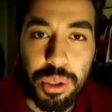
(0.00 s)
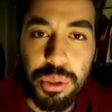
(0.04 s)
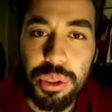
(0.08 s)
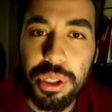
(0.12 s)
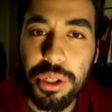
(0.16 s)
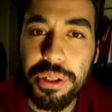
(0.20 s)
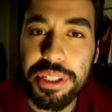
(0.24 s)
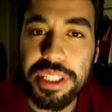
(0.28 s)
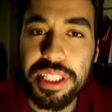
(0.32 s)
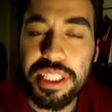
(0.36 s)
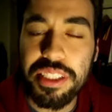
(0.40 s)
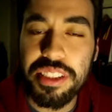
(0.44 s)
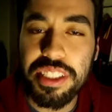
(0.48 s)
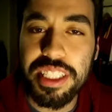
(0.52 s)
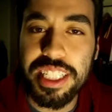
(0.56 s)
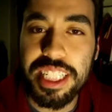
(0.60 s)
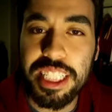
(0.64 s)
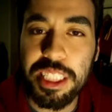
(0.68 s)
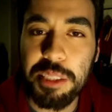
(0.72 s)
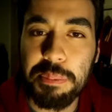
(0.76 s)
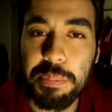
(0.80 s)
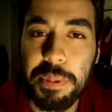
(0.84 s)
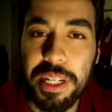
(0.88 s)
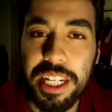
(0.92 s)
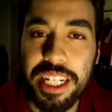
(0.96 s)
Although it doesn't
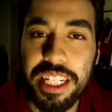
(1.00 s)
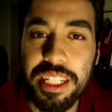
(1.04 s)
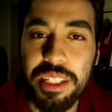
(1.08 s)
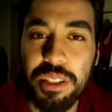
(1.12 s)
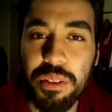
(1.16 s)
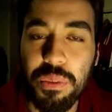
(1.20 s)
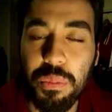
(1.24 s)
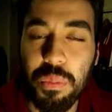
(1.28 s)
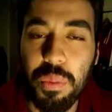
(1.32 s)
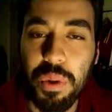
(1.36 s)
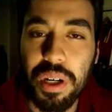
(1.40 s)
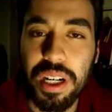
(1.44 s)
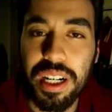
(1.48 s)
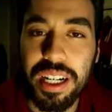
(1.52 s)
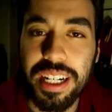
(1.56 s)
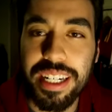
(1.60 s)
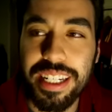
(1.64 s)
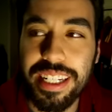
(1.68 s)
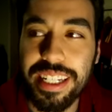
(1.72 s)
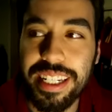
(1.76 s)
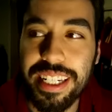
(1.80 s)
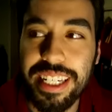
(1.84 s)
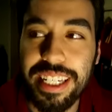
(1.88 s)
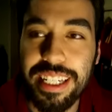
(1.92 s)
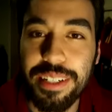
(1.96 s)
explain
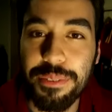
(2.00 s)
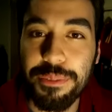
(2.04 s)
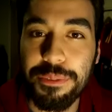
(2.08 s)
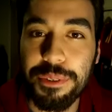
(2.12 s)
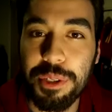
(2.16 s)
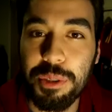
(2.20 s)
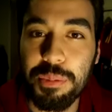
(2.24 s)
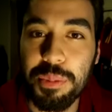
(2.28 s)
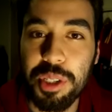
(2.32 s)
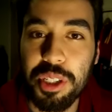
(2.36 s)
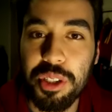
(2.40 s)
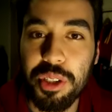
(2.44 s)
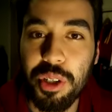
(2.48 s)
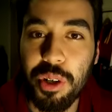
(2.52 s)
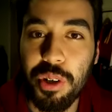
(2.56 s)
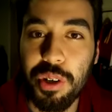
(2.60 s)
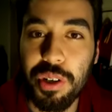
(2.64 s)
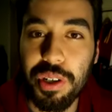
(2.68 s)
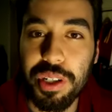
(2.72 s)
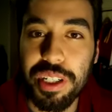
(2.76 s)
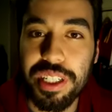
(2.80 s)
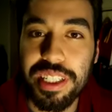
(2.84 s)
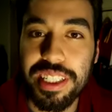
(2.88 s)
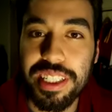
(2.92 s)
why he filmed a dog